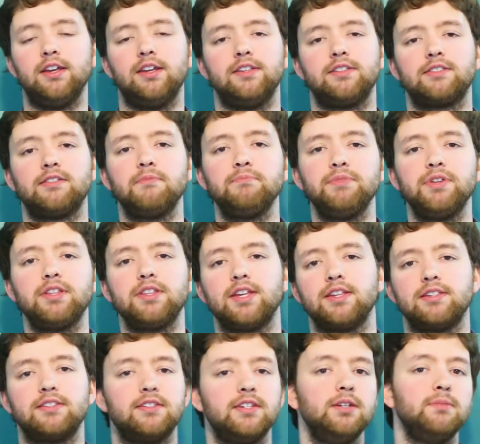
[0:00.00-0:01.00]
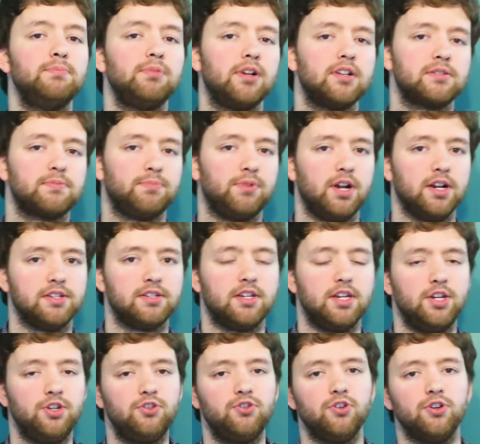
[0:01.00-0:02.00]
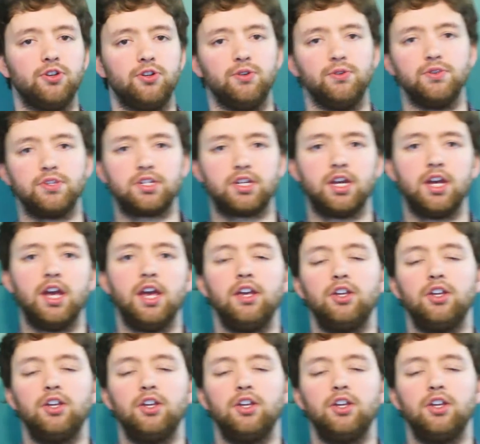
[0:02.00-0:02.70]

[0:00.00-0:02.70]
is something that C++ introduced.